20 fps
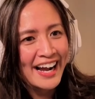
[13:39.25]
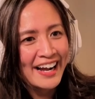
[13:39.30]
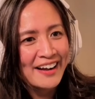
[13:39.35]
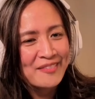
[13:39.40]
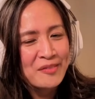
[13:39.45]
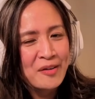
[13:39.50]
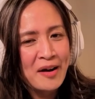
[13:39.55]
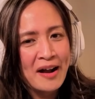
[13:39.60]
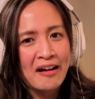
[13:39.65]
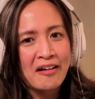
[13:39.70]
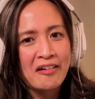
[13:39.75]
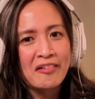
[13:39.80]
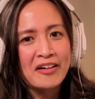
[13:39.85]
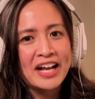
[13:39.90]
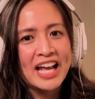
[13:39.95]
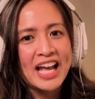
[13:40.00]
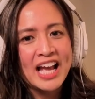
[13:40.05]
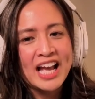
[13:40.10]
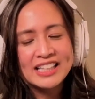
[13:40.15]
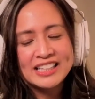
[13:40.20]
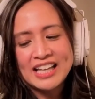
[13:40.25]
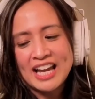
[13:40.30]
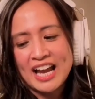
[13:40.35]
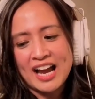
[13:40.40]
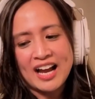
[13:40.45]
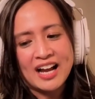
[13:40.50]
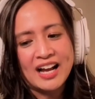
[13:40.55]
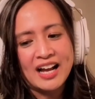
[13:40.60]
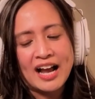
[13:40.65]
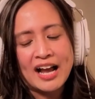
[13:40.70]
Wow.
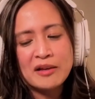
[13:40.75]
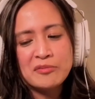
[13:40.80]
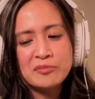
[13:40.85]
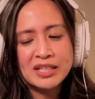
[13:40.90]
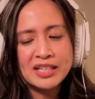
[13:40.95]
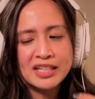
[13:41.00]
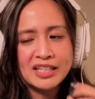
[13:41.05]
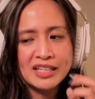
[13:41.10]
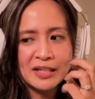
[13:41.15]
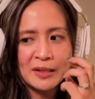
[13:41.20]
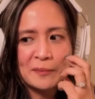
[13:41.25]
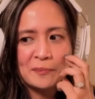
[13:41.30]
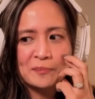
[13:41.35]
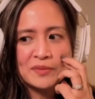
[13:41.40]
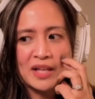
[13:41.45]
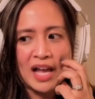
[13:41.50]
Yeah. I mean,